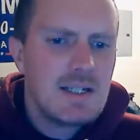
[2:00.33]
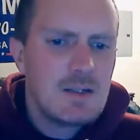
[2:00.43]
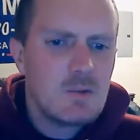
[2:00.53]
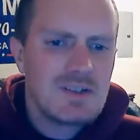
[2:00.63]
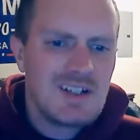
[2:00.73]

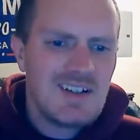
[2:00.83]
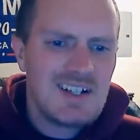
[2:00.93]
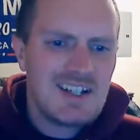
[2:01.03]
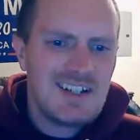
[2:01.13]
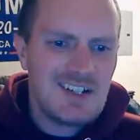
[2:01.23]
It was
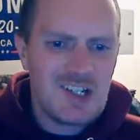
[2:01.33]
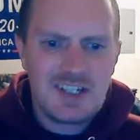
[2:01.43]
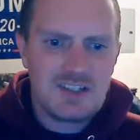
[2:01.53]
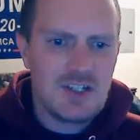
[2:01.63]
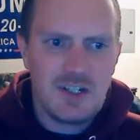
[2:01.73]
not nearly
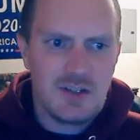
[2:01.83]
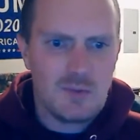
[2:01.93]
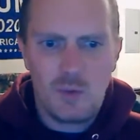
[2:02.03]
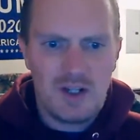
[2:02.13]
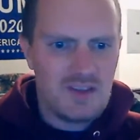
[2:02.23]
as good
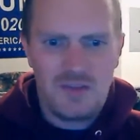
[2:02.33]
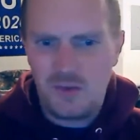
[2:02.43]
as one and